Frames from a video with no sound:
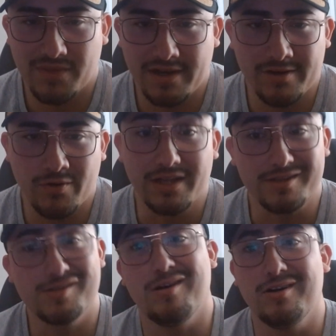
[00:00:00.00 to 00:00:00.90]
I know
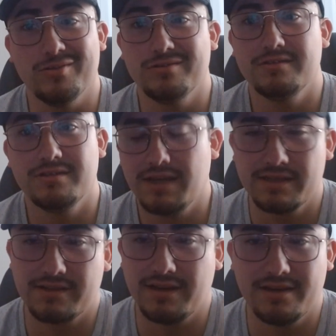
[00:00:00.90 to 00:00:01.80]
Alex Honnold
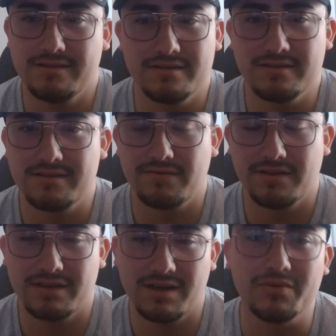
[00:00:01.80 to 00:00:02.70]
has kids and stuff
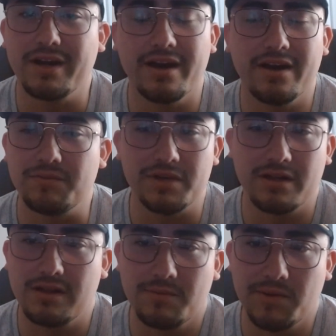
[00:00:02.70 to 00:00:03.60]
like that, but I haven't been
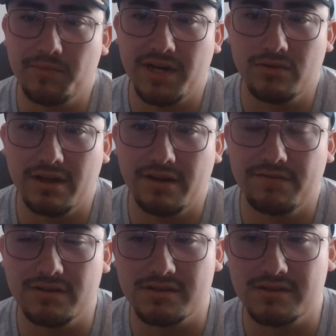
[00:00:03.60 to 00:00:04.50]
climbing my whole life.
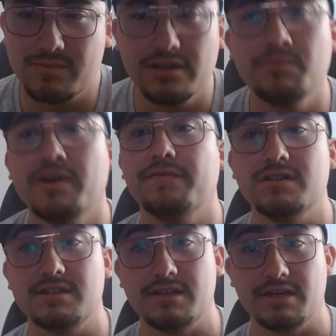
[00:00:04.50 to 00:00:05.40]
This is barely my
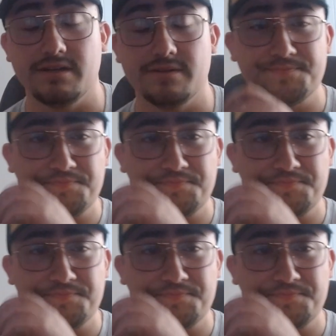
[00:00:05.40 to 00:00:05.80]
first year.